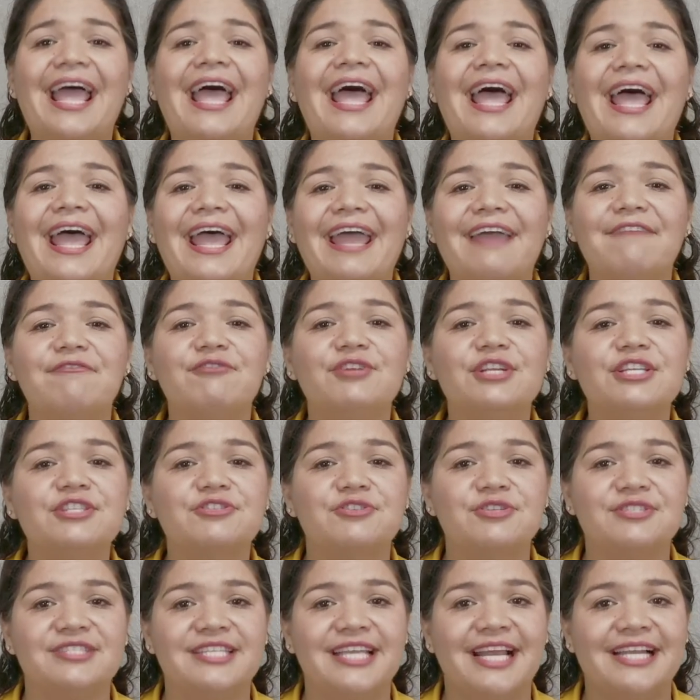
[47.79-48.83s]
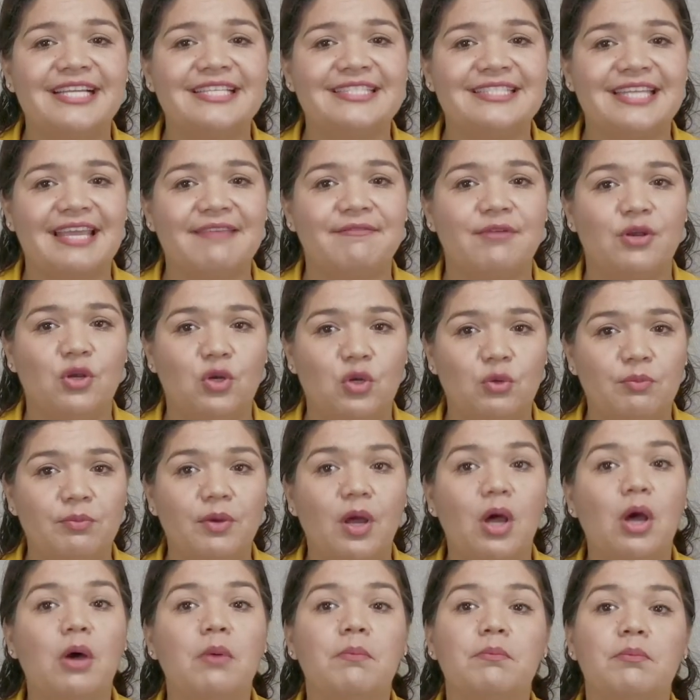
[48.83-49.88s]
Every intrinsically safe loop
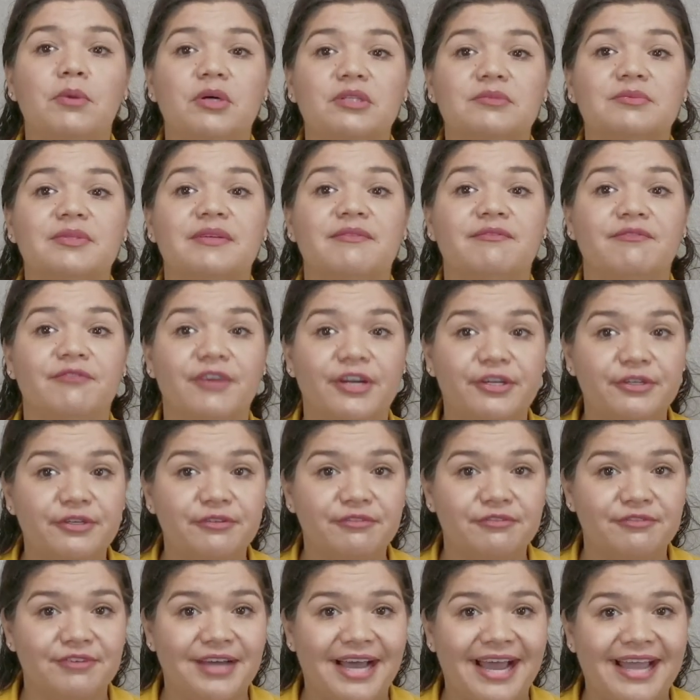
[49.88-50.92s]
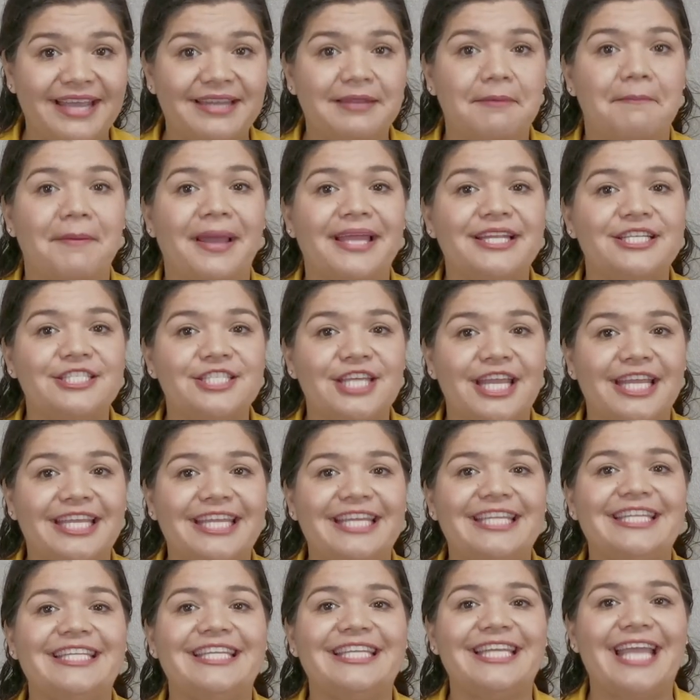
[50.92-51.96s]
must be verified by checking
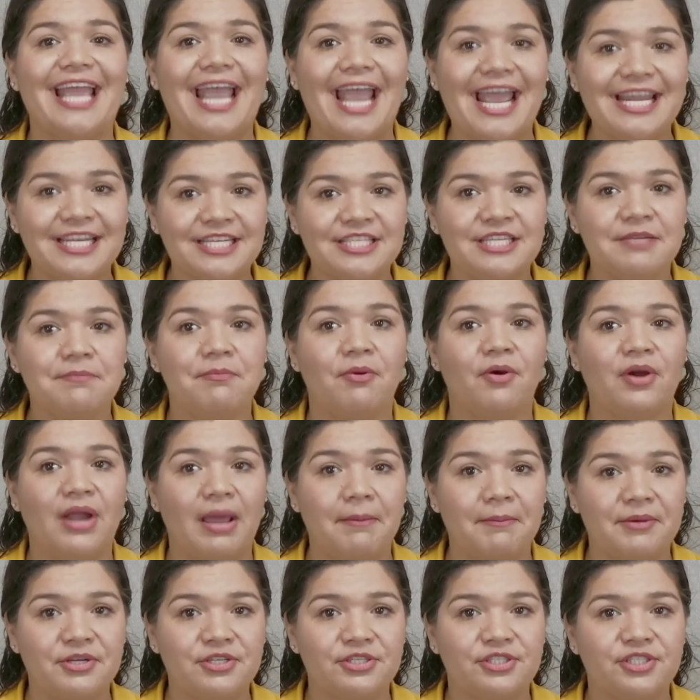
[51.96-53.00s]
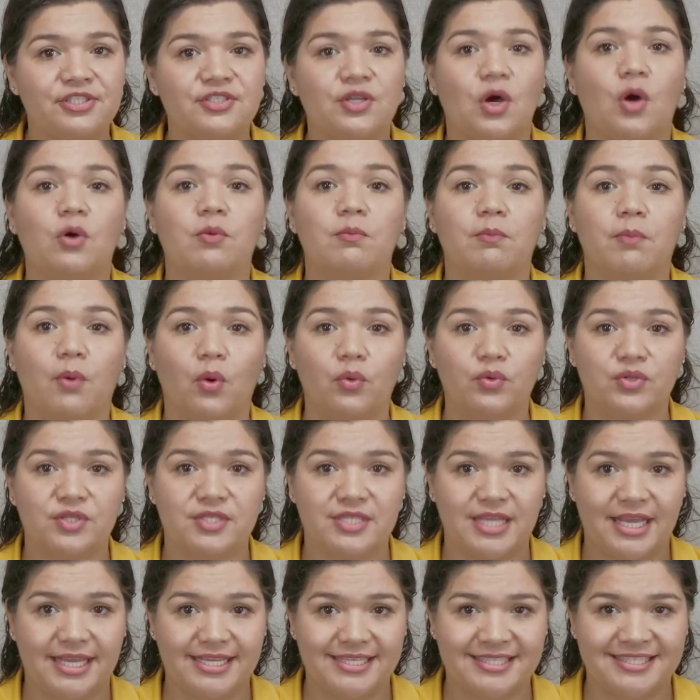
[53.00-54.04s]
the entity parameters on both
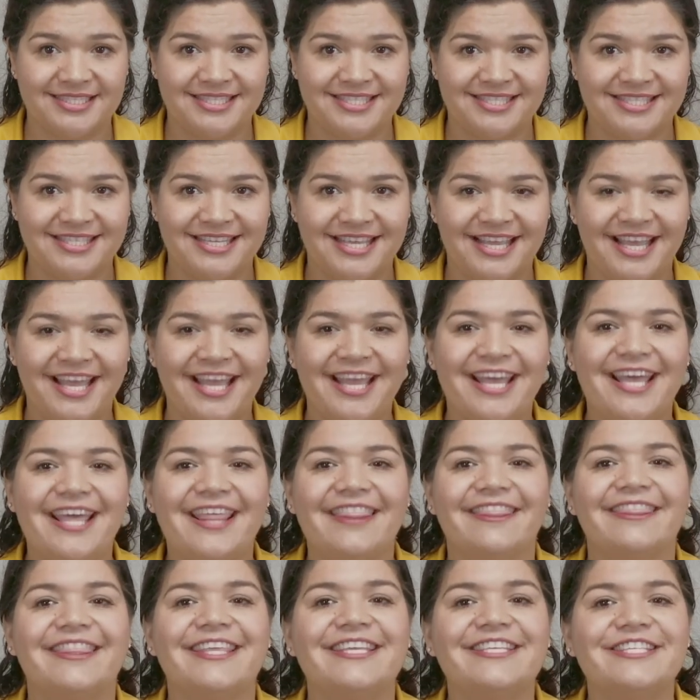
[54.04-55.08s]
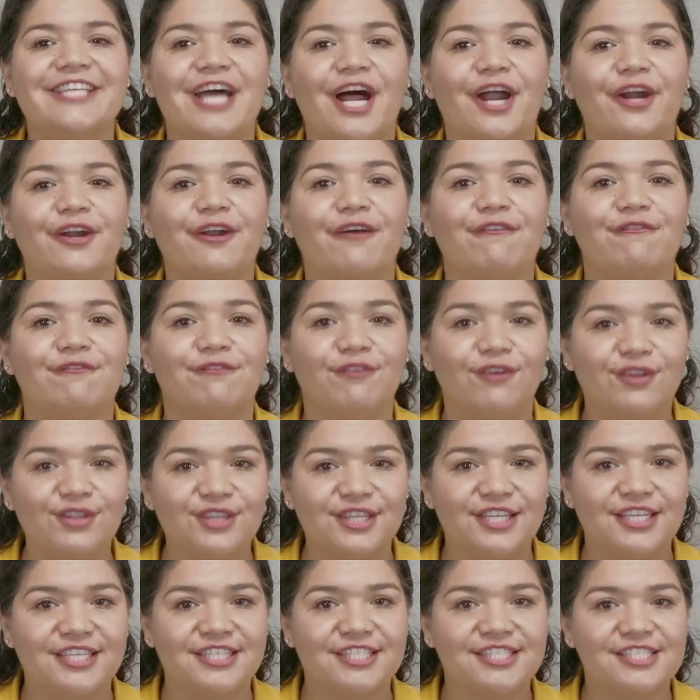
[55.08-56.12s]
sides. These are
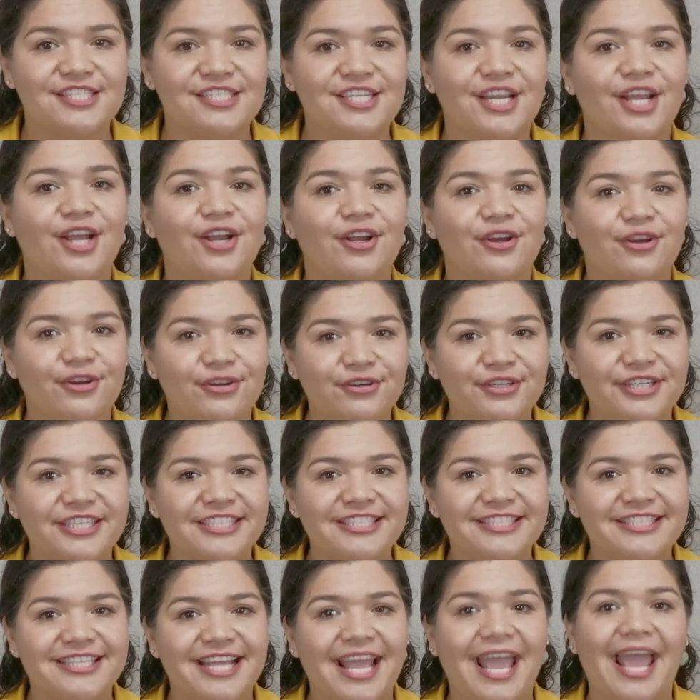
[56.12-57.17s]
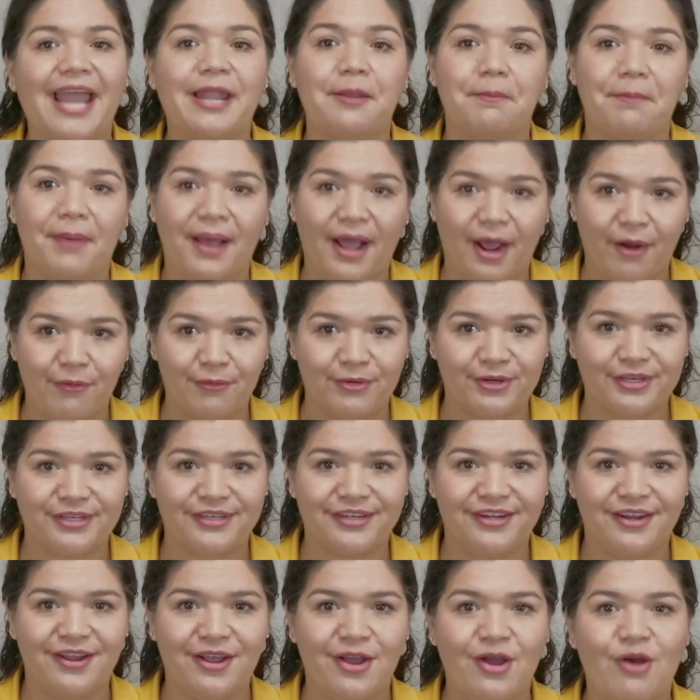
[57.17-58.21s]
voltage, current, and power,
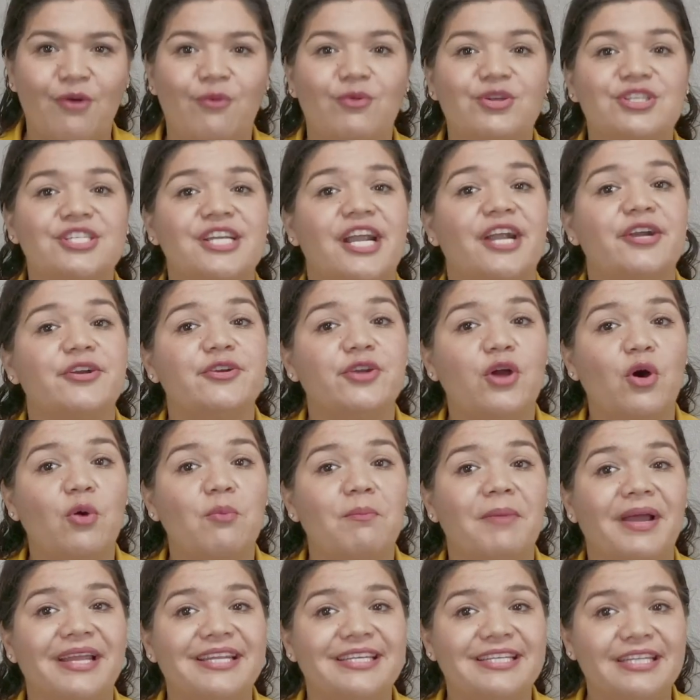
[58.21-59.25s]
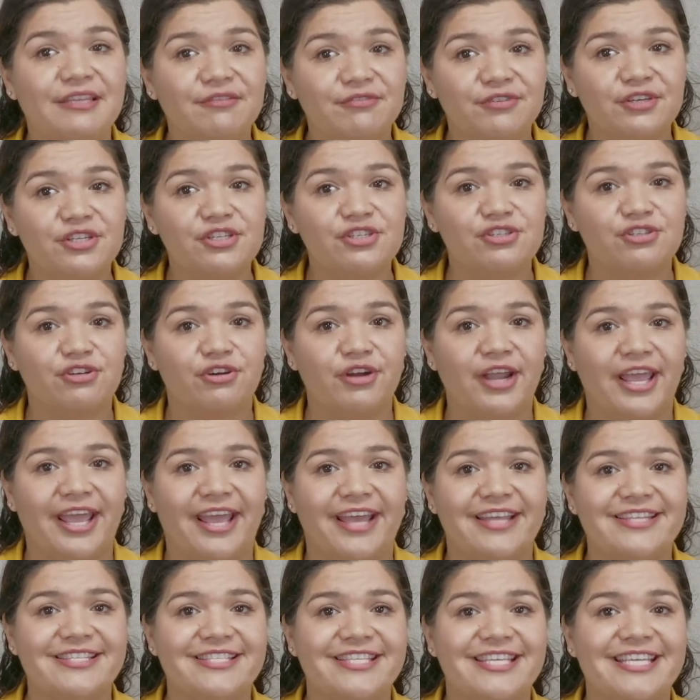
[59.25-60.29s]
which are known by different
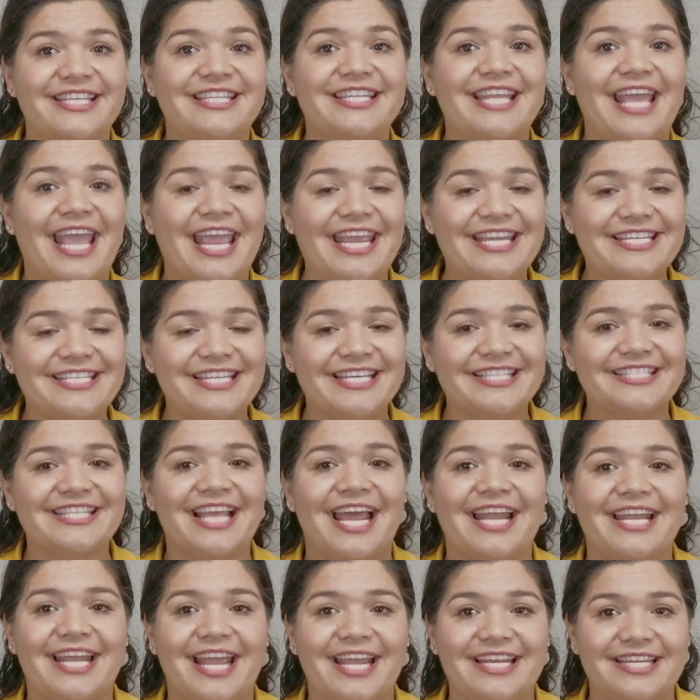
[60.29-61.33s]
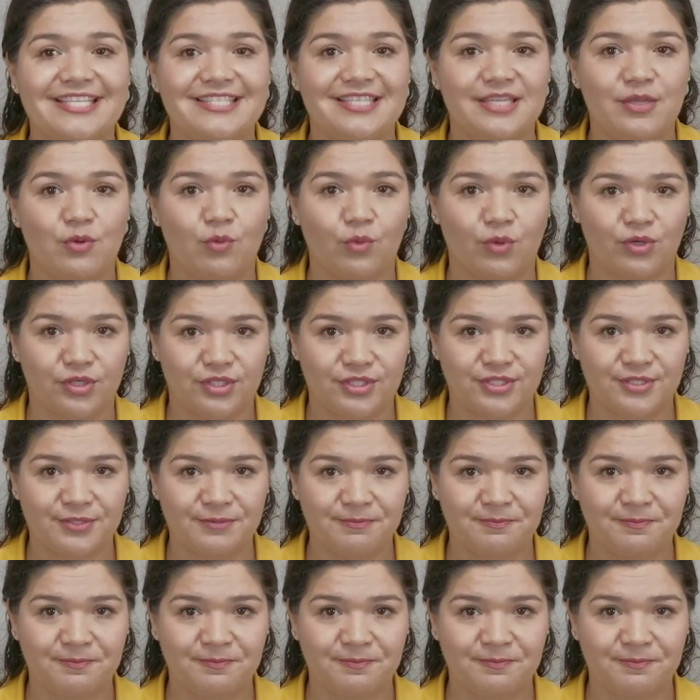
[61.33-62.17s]
shorthands in the ATEX and NEC words.